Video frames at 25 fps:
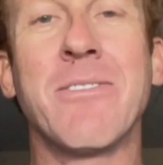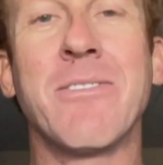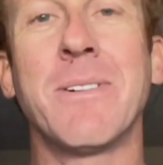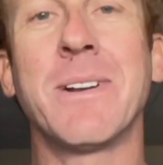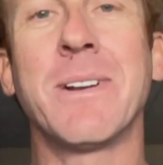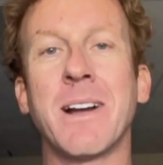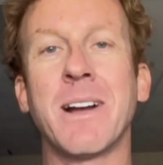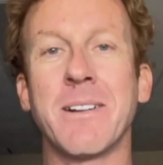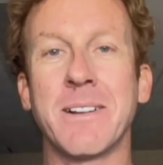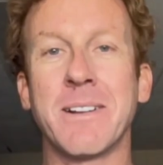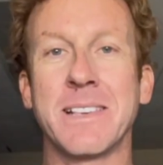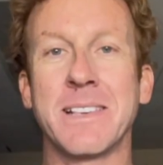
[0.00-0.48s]

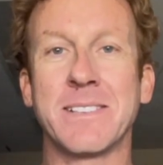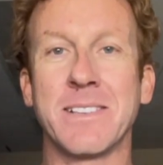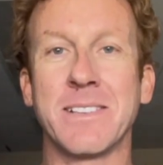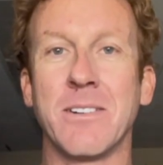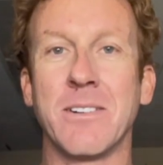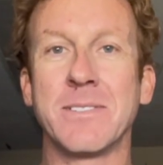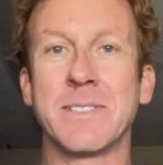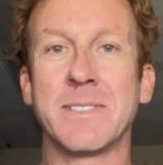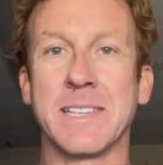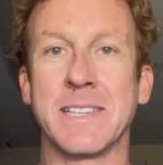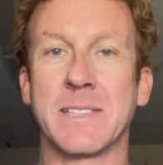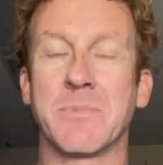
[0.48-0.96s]
Everyone already
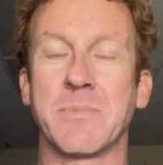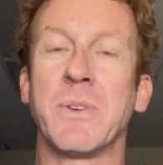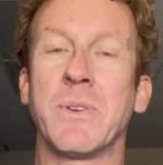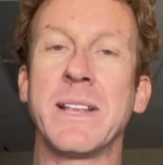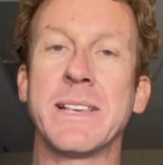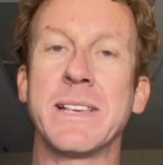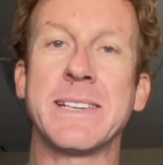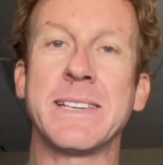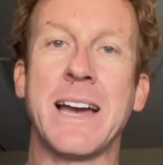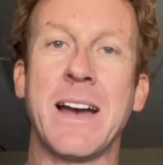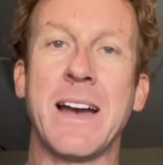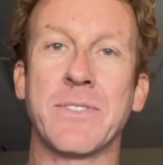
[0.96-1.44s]
knows this. We
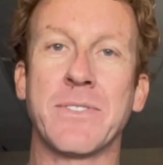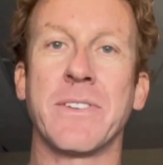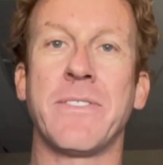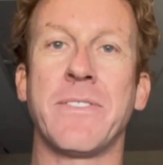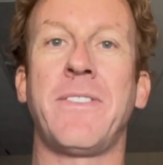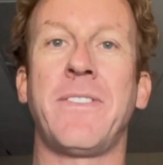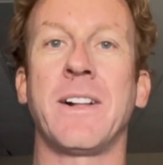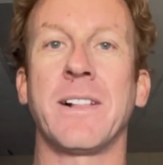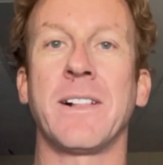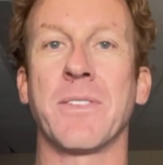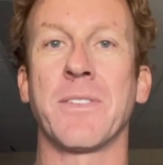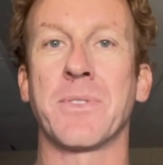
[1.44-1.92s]
just have to
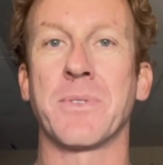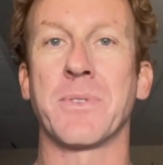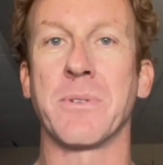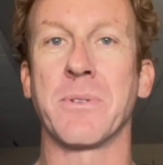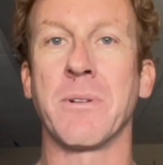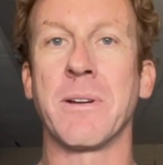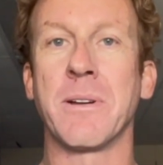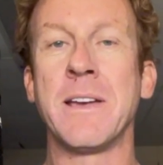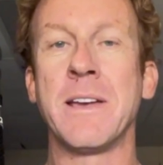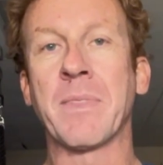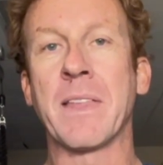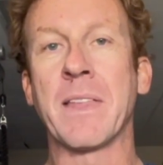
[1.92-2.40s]
follow
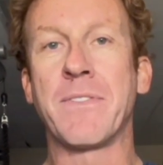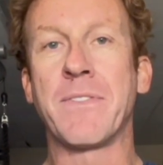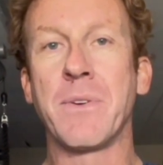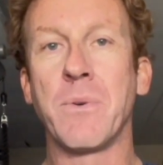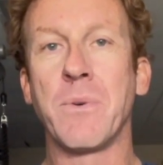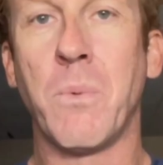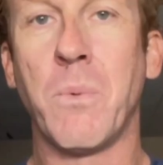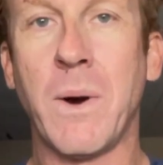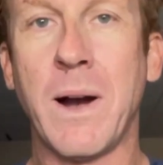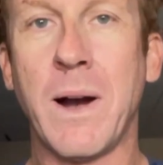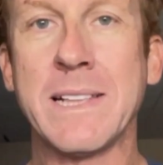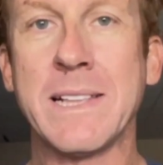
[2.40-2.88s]
through. If you
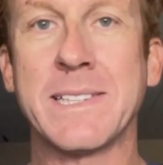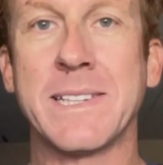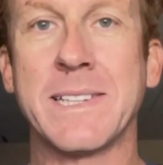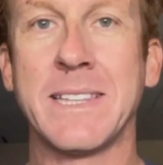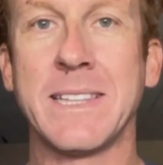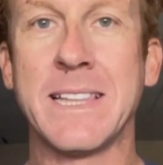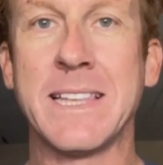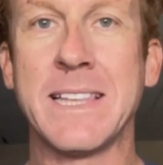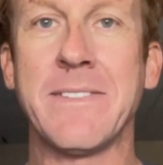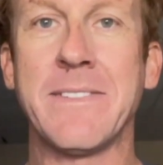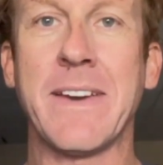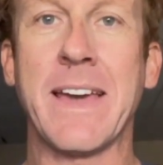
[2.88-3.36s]
want to
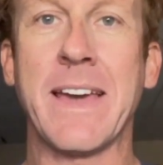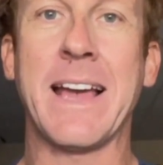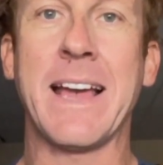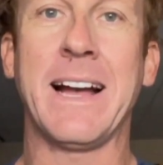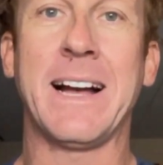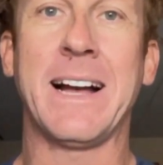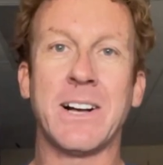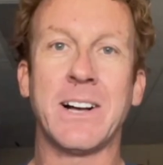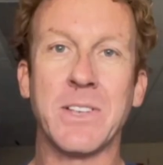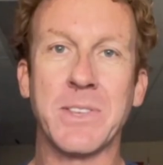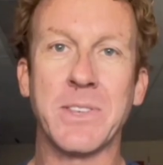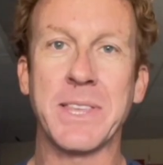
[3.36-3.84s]
live a
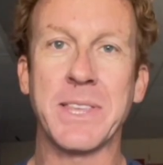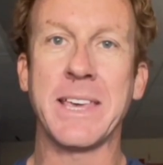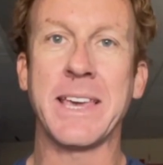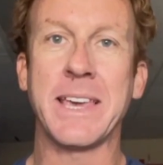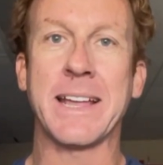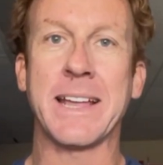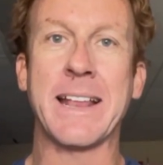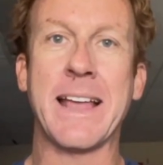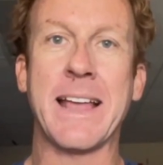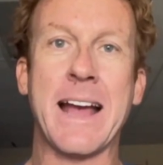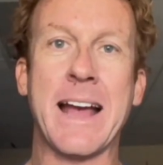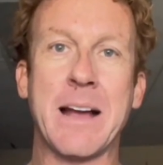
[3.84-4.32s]
healthy
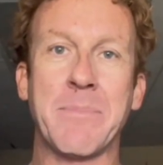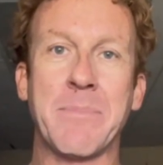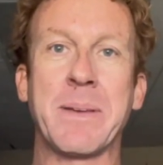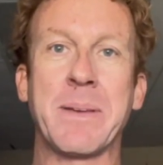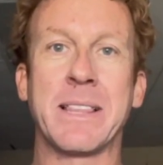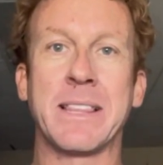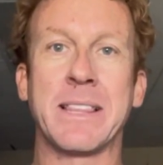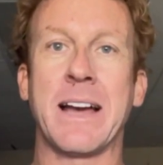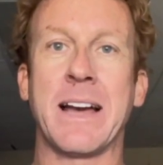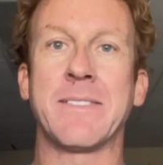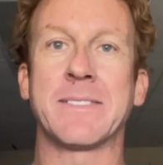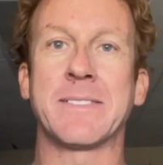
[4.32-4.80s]
and
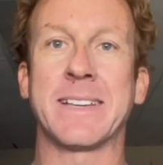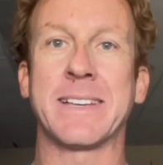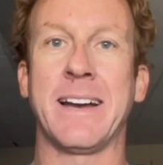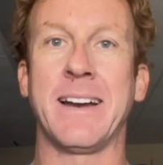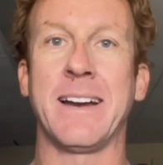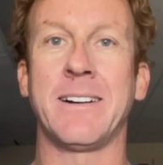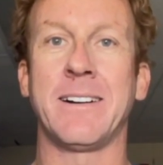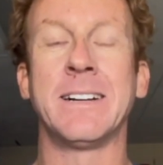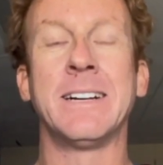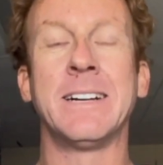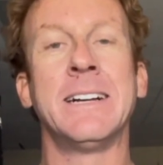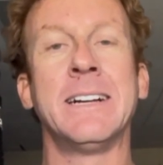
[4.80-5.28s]
happy
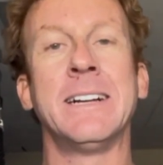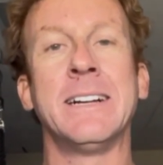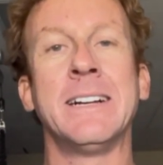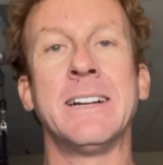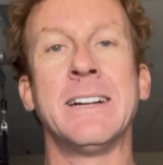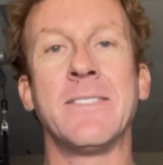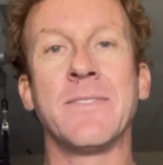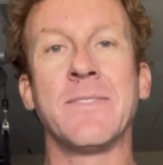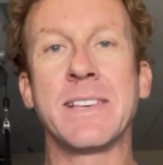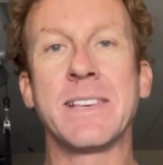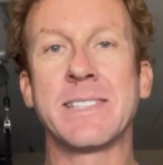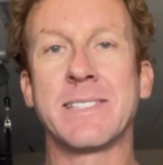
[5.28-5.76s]
lifestyle,
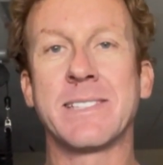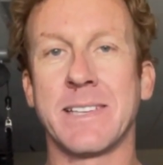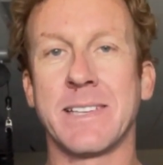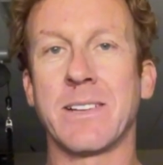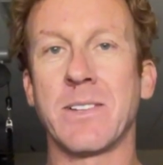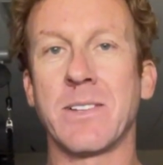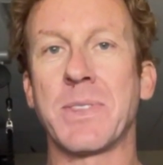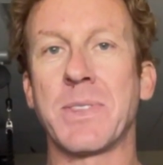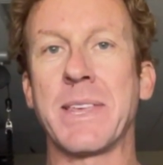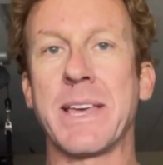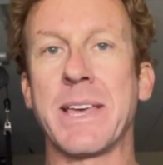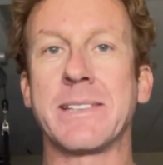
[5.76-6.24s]
these
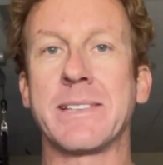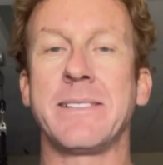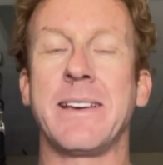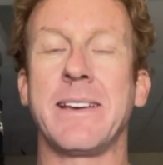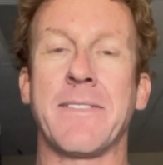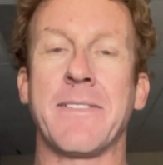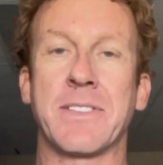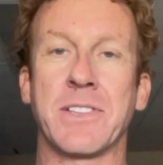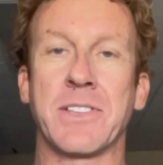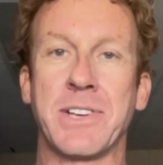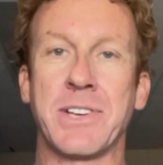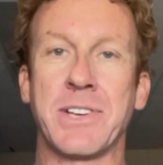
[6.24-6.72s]
little things you have to